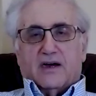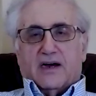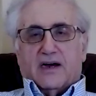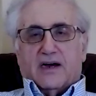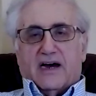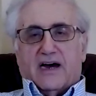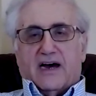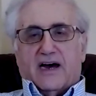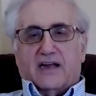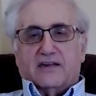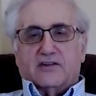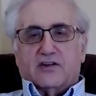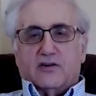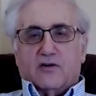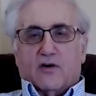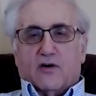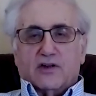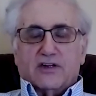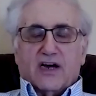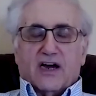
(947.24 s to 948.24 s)
And
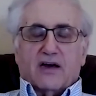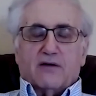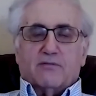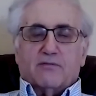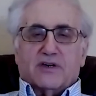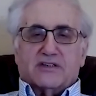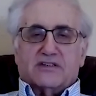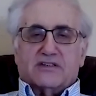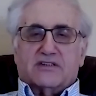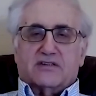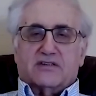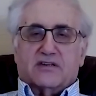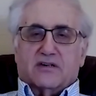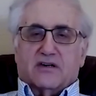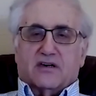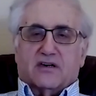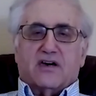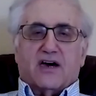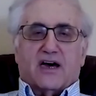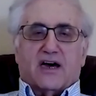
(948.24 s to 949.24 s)
her name is
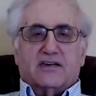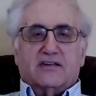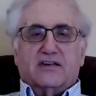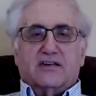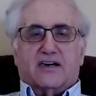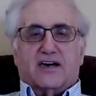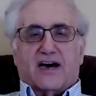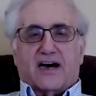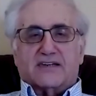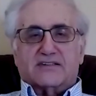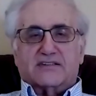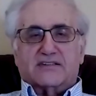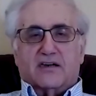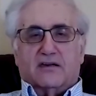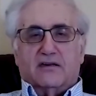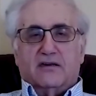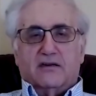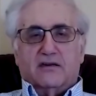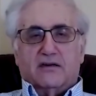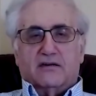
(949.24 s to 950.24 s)
Helen
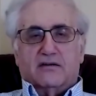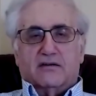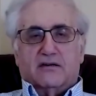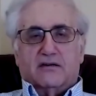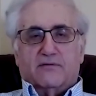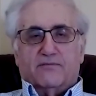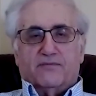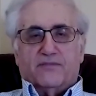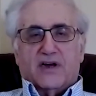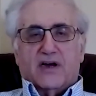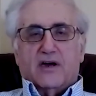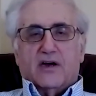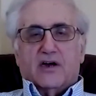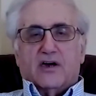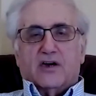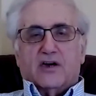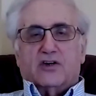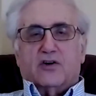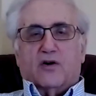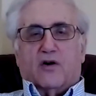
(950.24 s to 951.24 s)
Haskell.
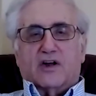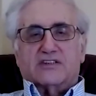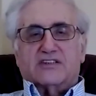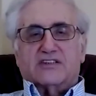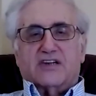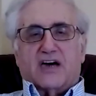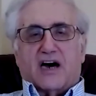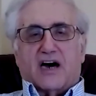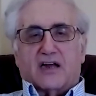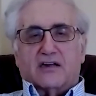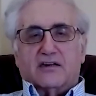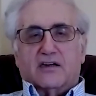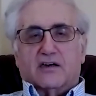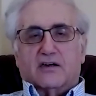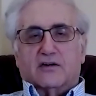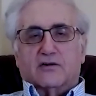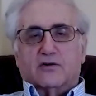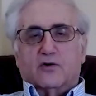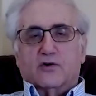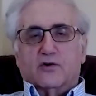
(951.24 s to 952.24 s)
Her son,
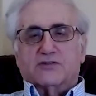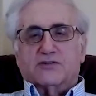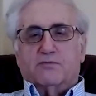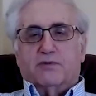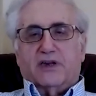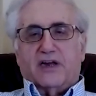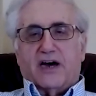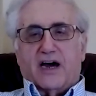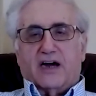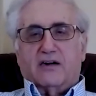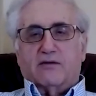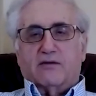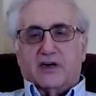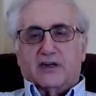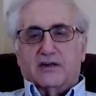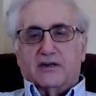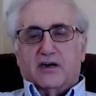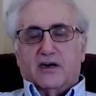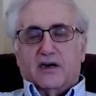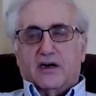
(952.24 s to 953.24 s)
Louis
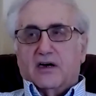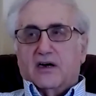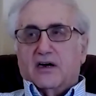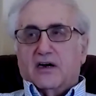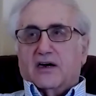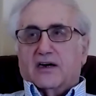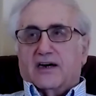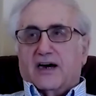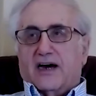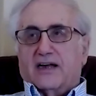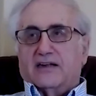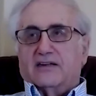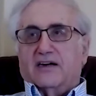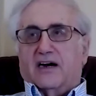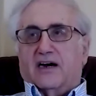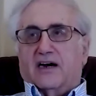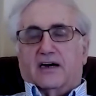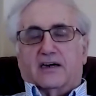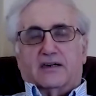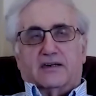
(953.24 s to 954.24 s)
Blackman, had
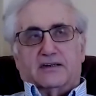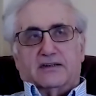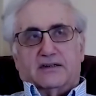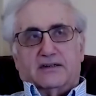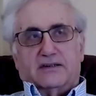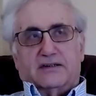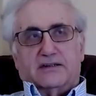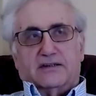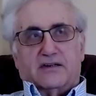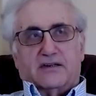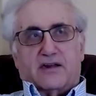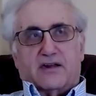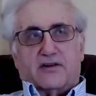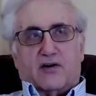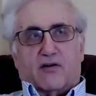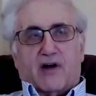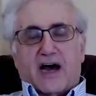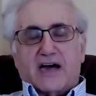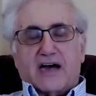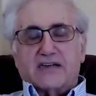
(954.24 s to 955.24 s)
a
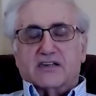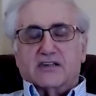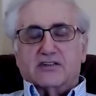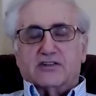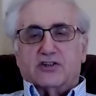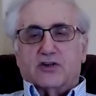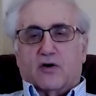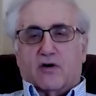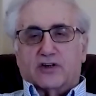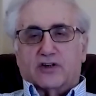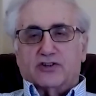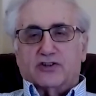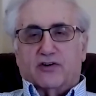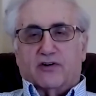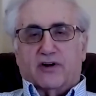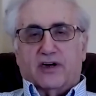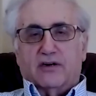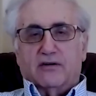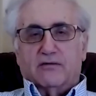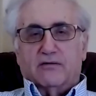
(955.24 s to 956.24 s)
thoracic
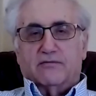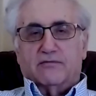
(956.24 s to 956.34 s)
surgery